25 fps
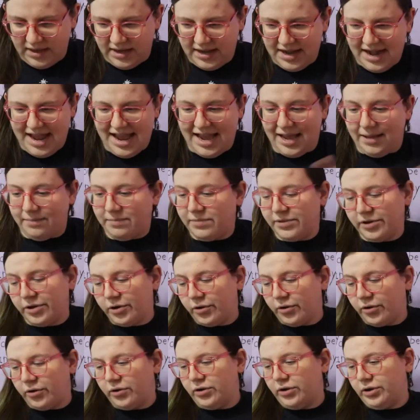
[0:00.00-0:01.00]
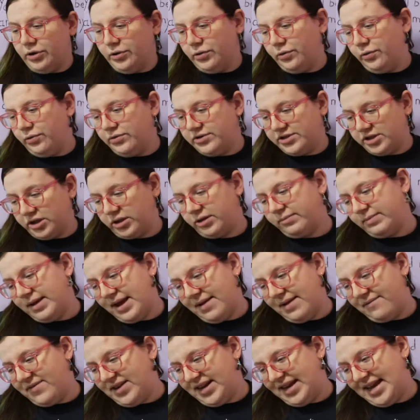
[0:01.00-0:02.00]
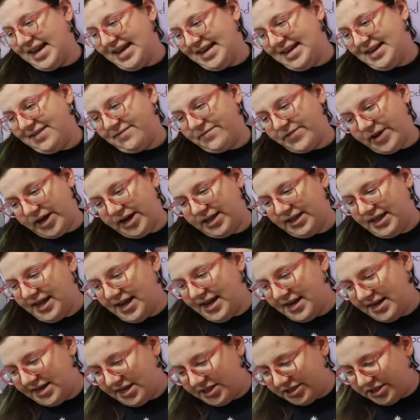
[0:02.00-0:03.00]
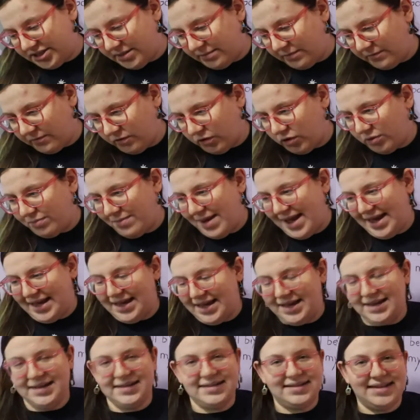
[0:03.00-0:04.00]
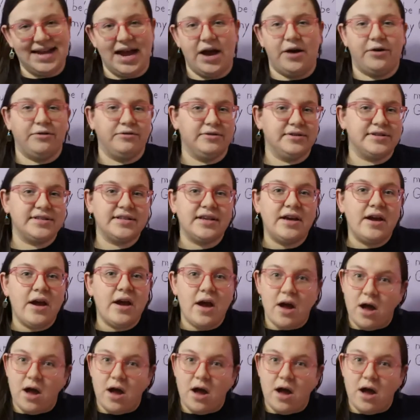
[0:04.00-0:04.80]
name, The Girl Who Circumnavigated Fairyland in the Ship for Own Making, sounds,